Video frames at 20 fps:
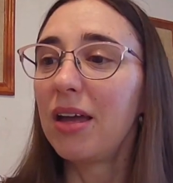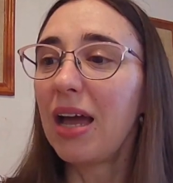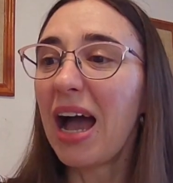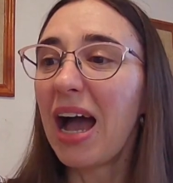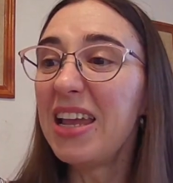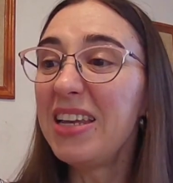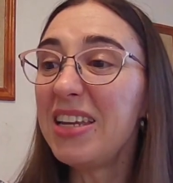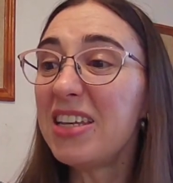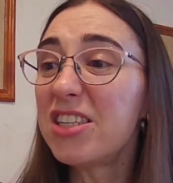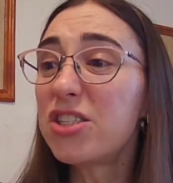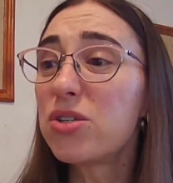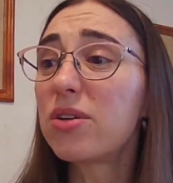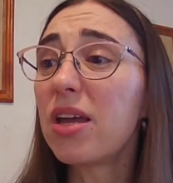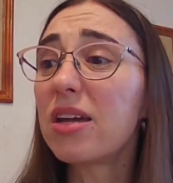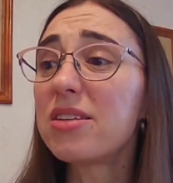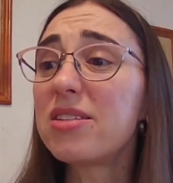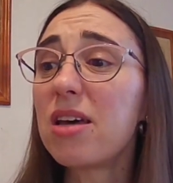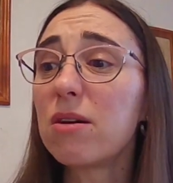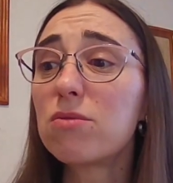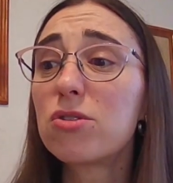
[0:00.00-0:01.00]
I need to
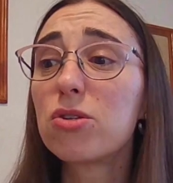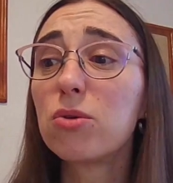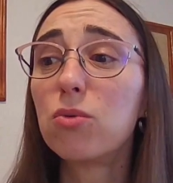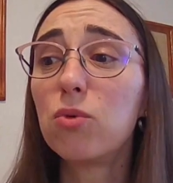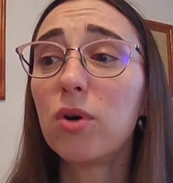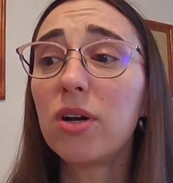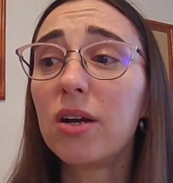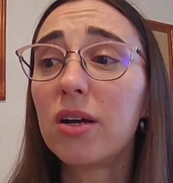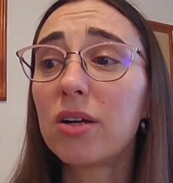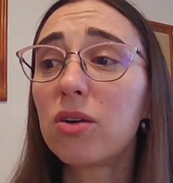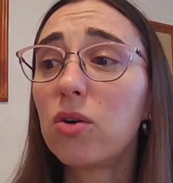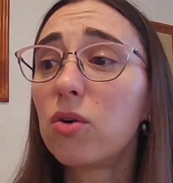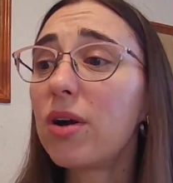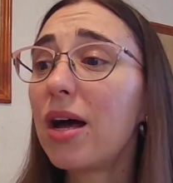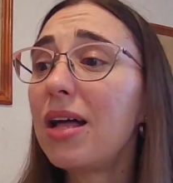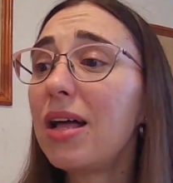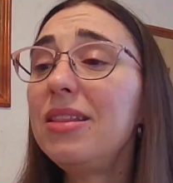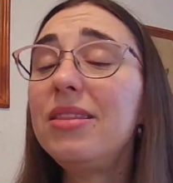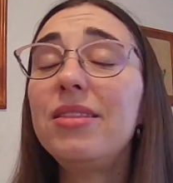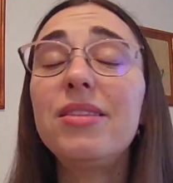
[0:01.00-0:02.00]
get down to work or
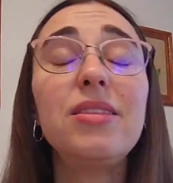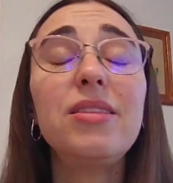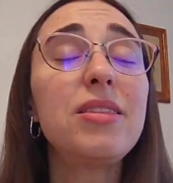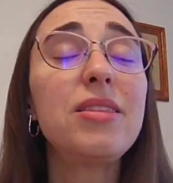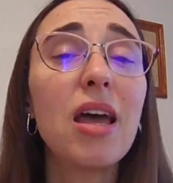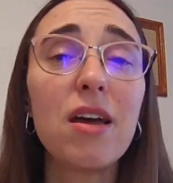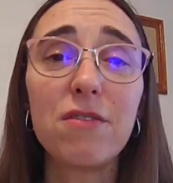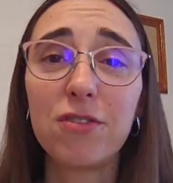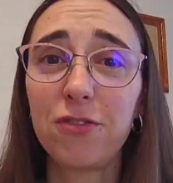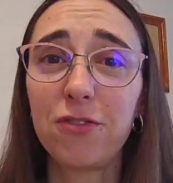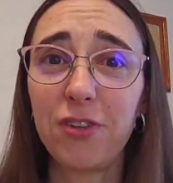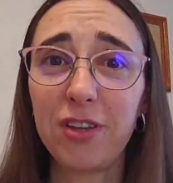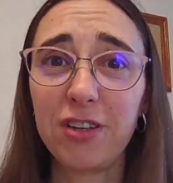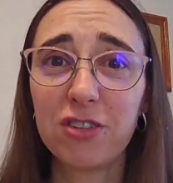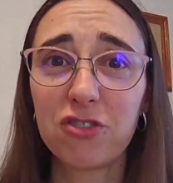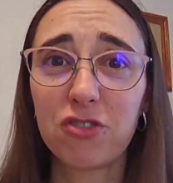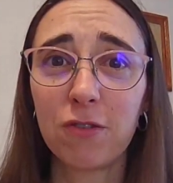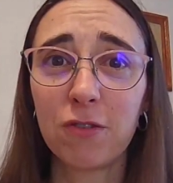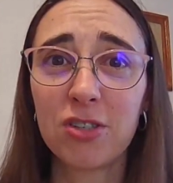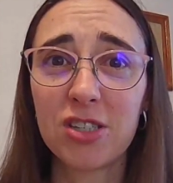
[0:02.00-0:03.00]
I'll never
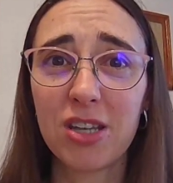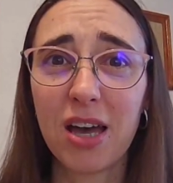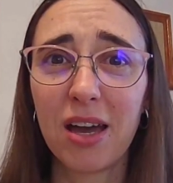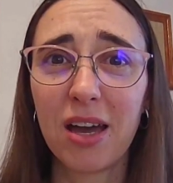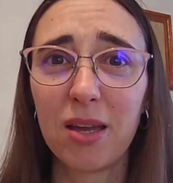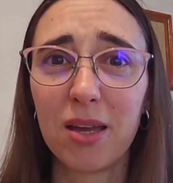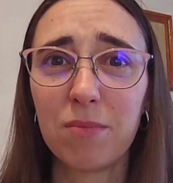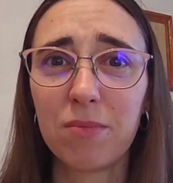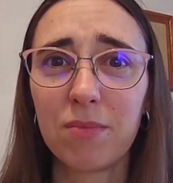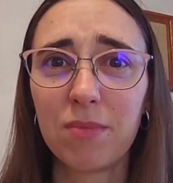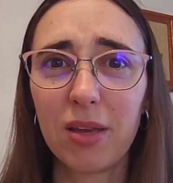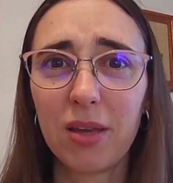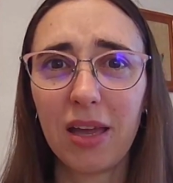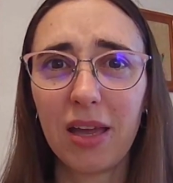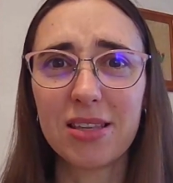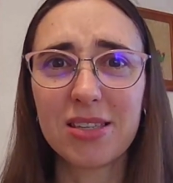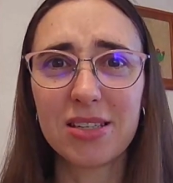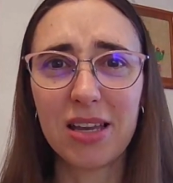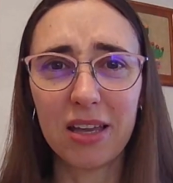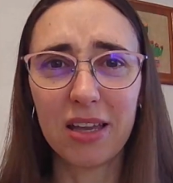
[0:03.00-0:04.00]
finish on time.
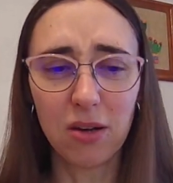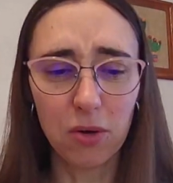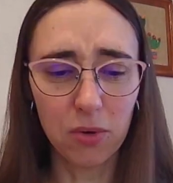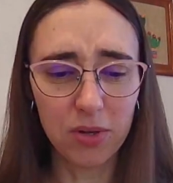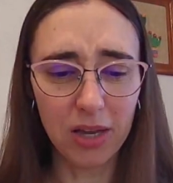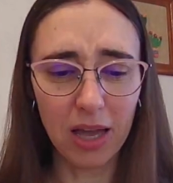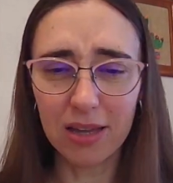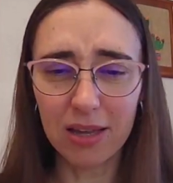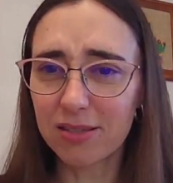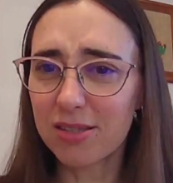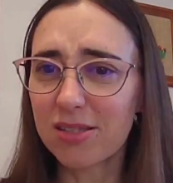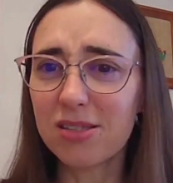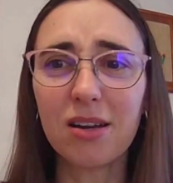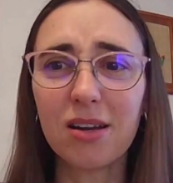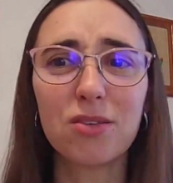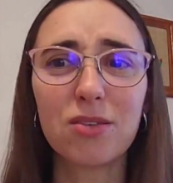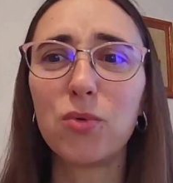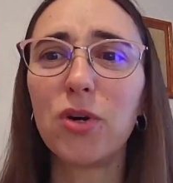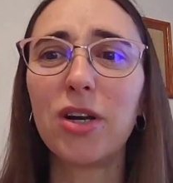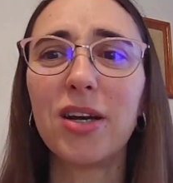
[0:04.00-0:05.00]
It's like, okay,
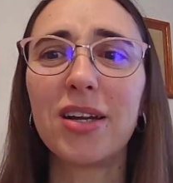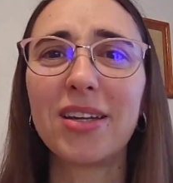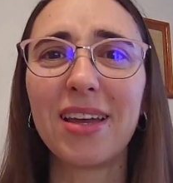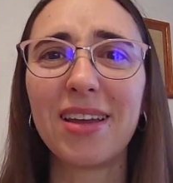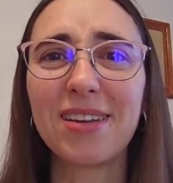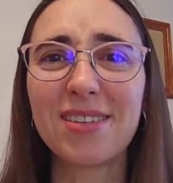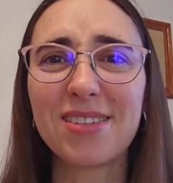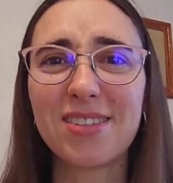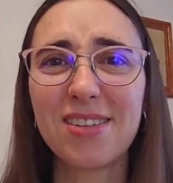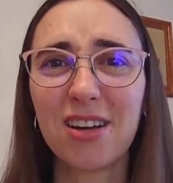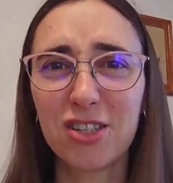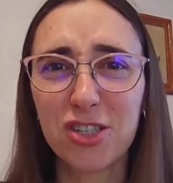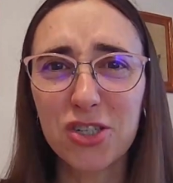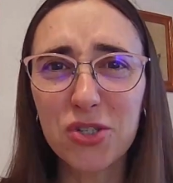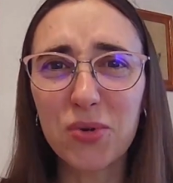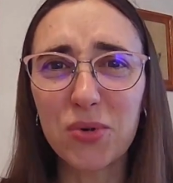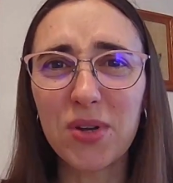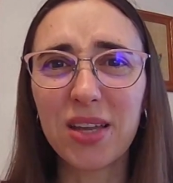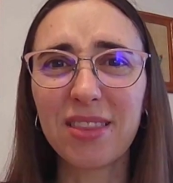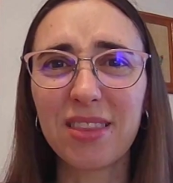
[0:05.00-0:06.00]
start working, start
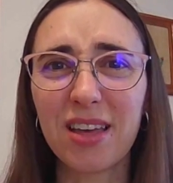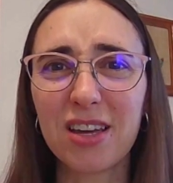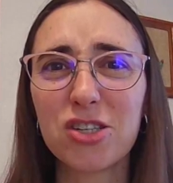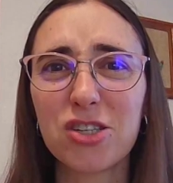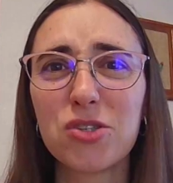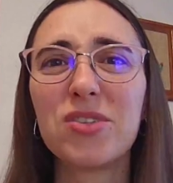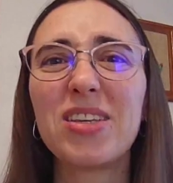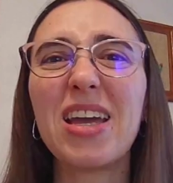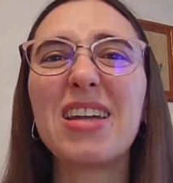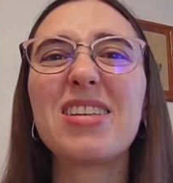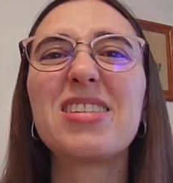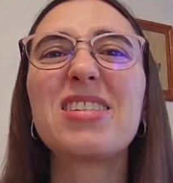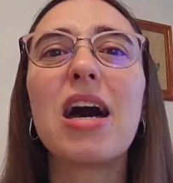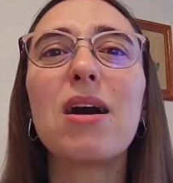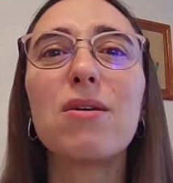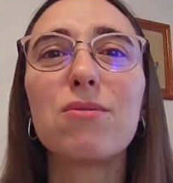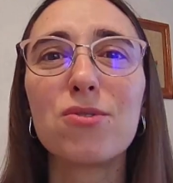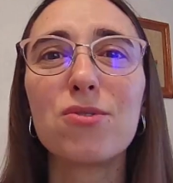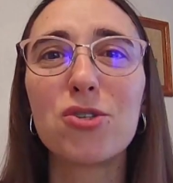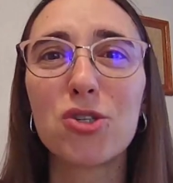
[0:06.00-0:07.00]
doing that to get
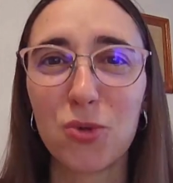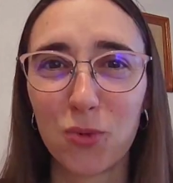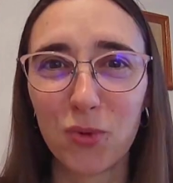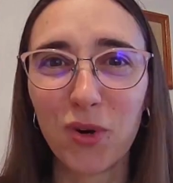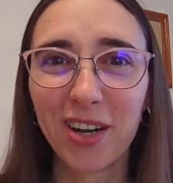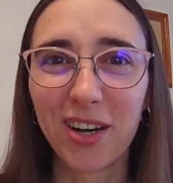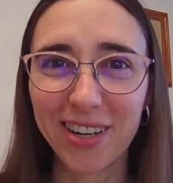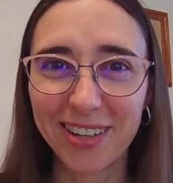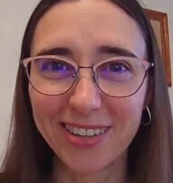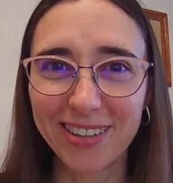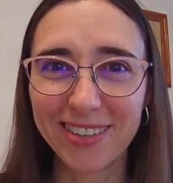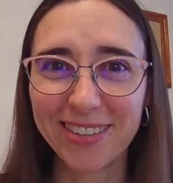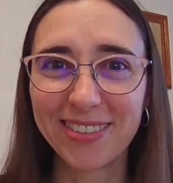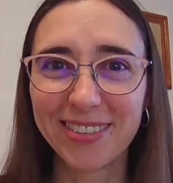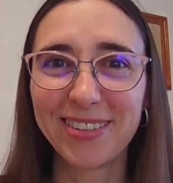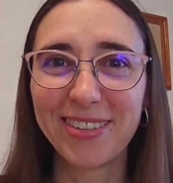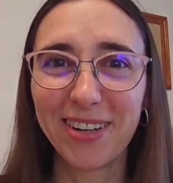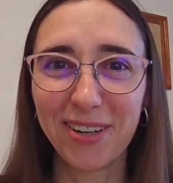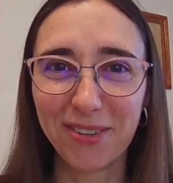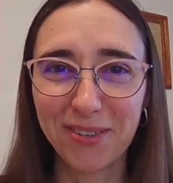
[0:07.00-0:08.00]
down to work.
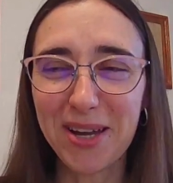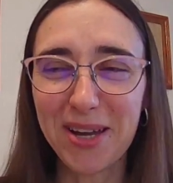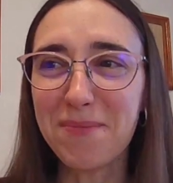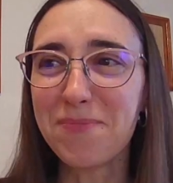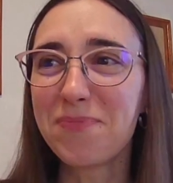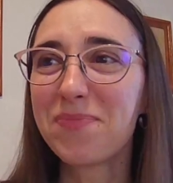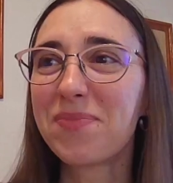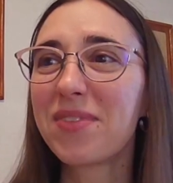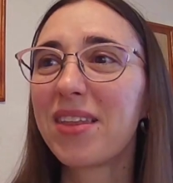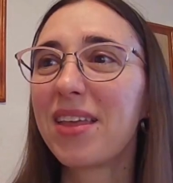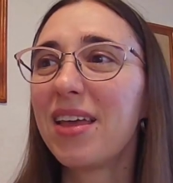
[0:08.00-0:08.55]
Okay?